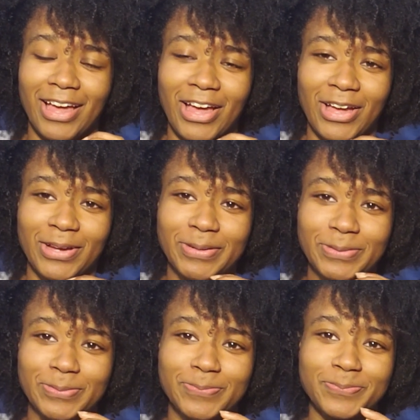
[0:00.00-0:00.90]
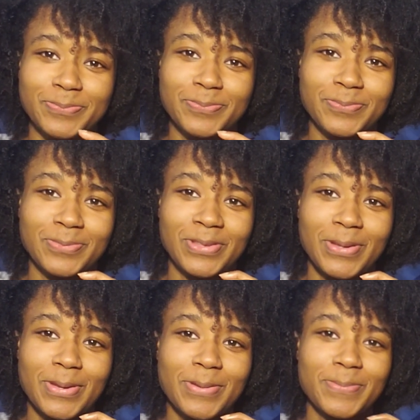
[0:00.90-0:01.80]

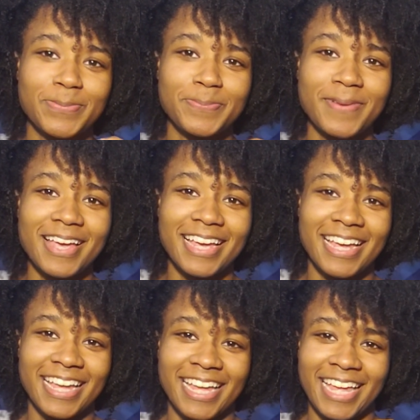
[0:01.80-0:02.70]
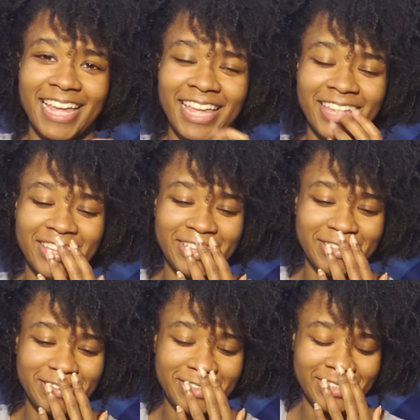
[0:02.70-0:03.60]

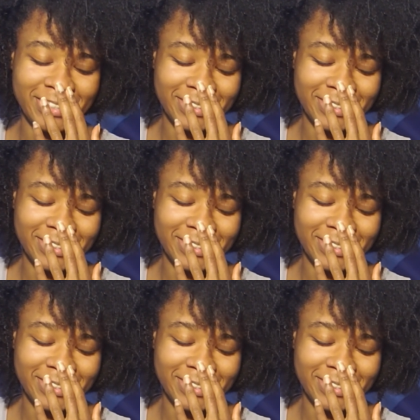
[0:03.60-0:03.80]
(silent)